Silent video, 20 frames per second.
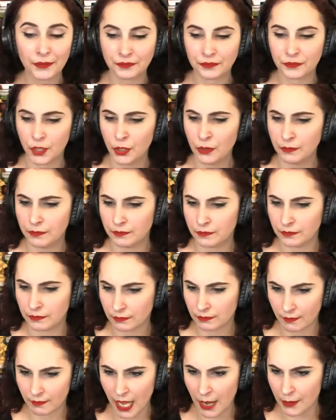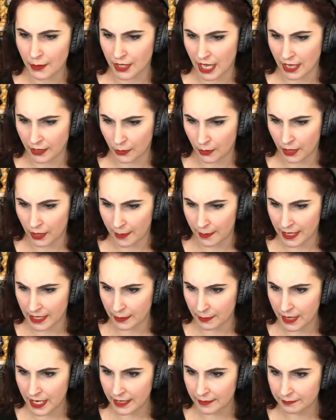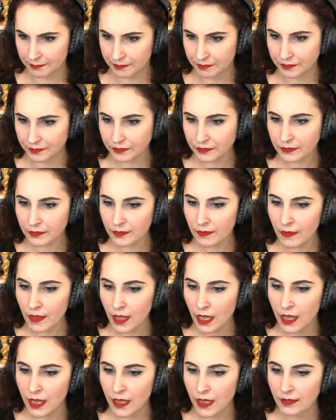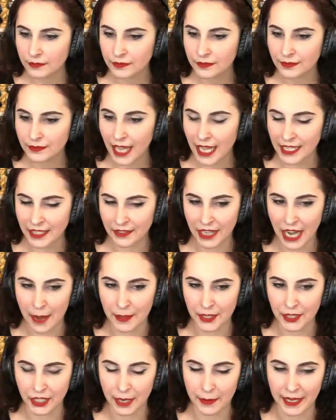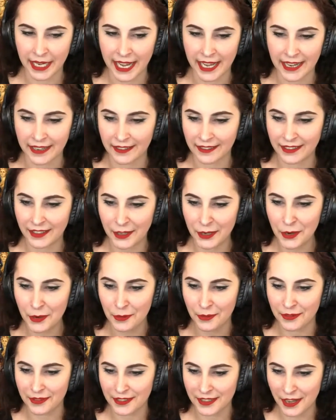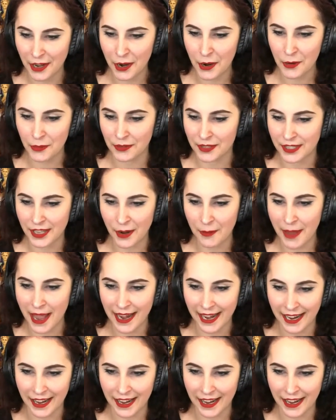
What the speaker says: Oh, that was not the one I meant to pick. Lots of comments are coming in. Oh, so many.